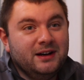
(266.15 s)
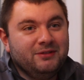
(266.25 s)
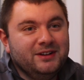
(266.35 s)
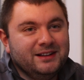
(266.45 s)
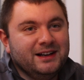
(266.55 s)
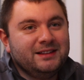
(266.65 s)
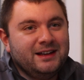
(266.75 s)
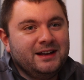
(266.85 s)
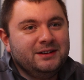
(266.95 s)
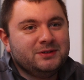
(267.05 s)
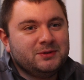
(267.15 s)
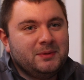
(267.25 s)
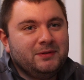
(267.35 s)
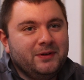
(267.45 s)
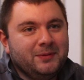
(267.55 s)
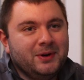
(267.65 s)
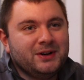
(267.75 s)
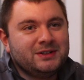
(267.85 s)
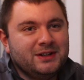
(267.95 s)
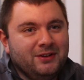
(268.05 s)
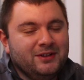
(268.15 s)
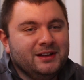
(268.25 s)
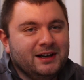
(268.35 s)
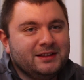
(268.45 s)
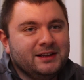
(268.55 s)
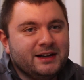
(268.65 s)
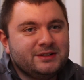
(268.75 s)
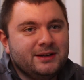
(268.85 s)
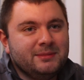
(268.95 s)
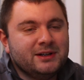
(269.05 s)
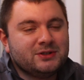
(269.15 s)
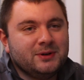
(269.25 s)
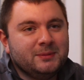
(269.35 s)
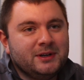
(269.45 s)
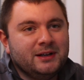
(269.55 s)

I really liked the ending. Was one of my favorite parts. I really liked the last 10 minutes quite a bit.